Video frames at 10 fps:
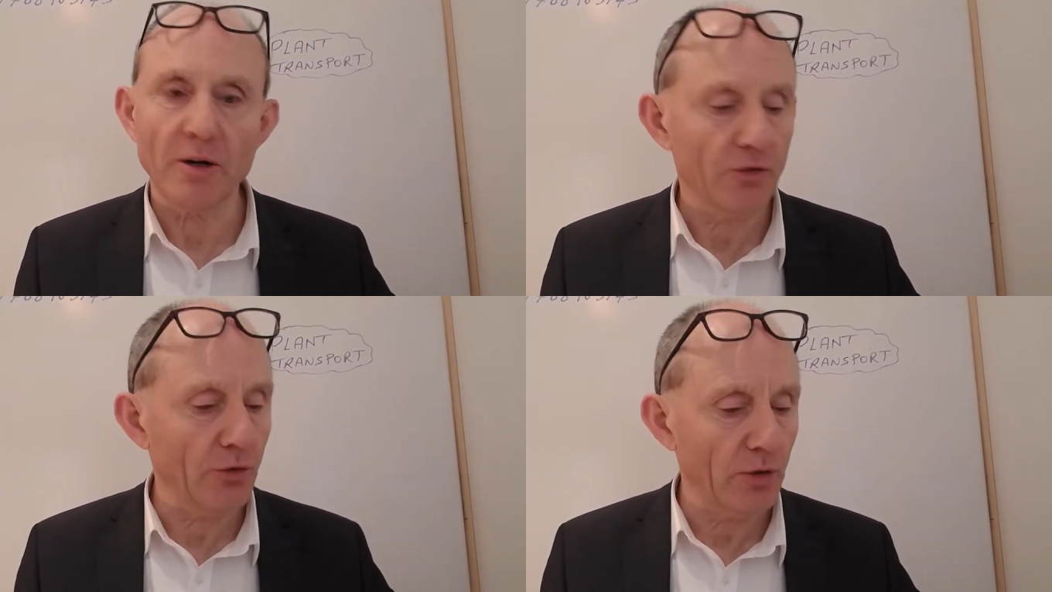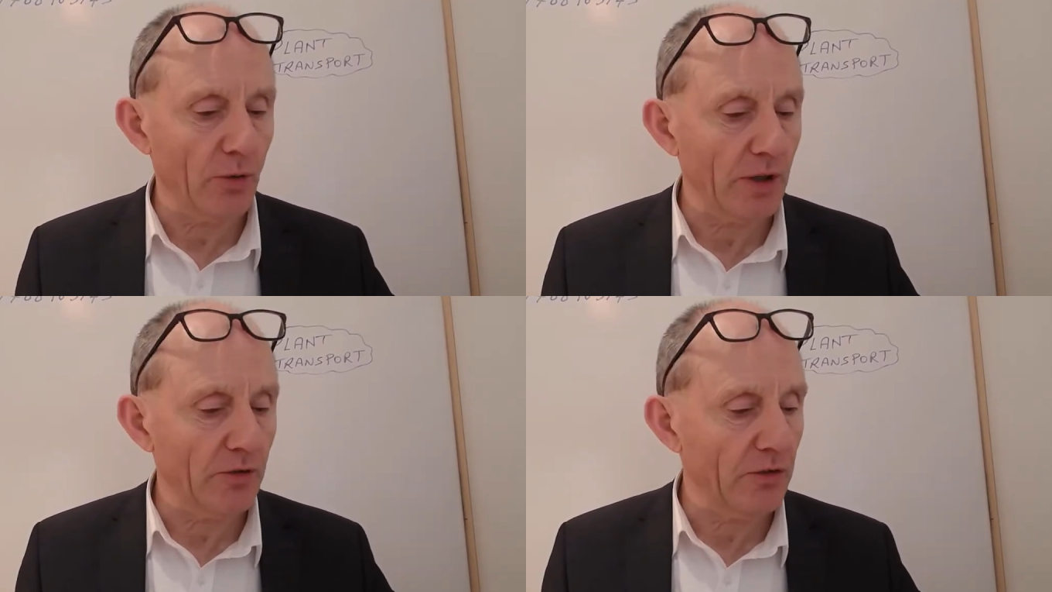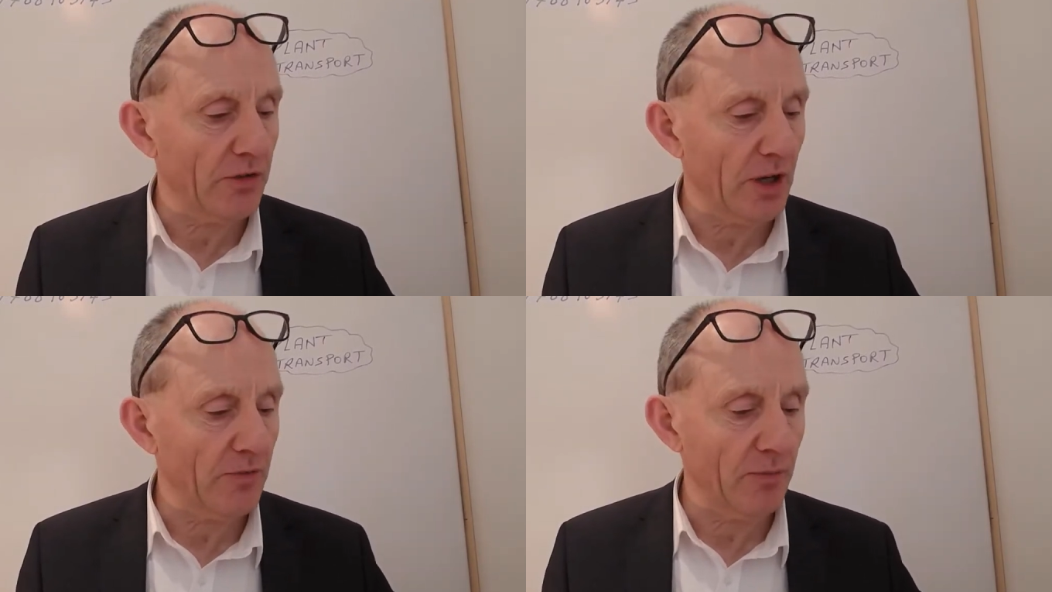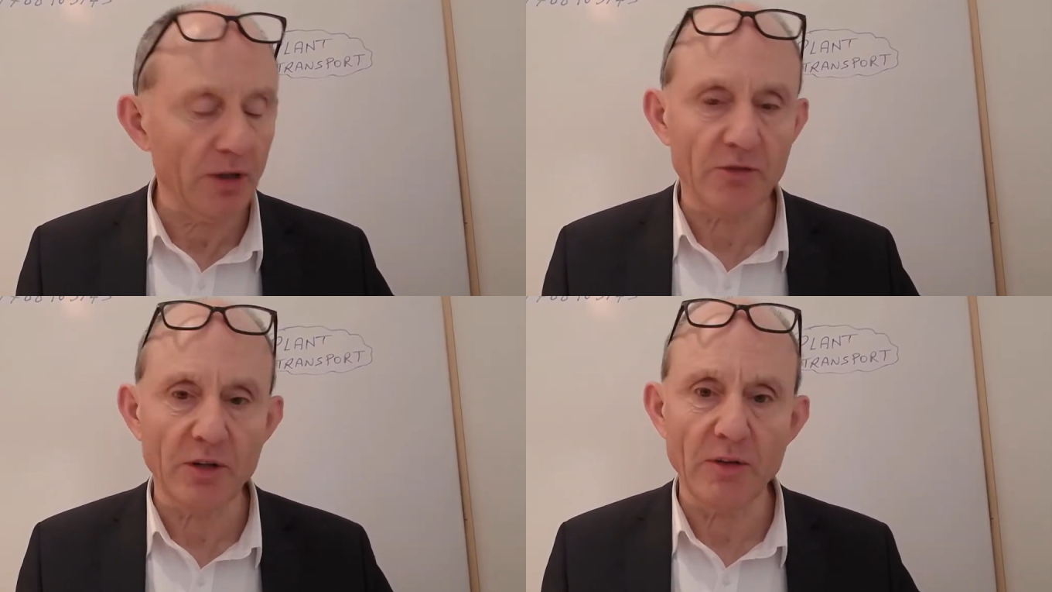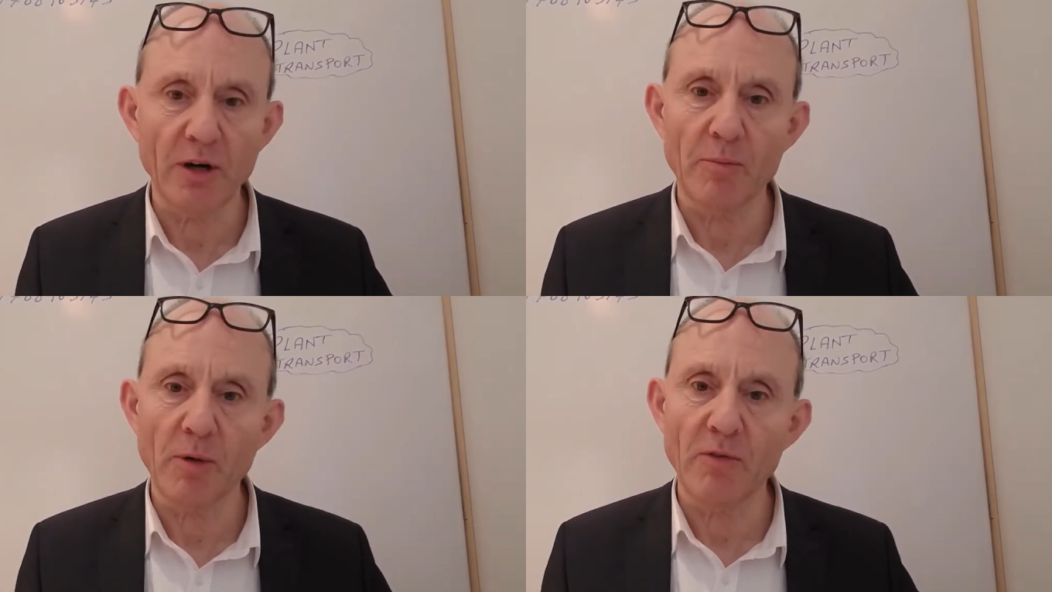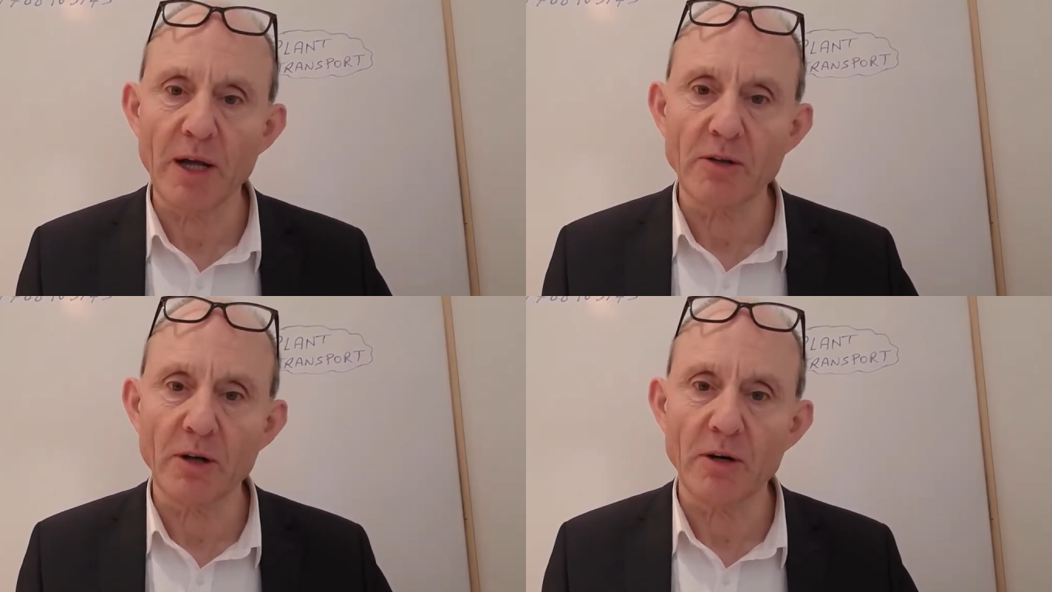So in question 7 part C, there above annular,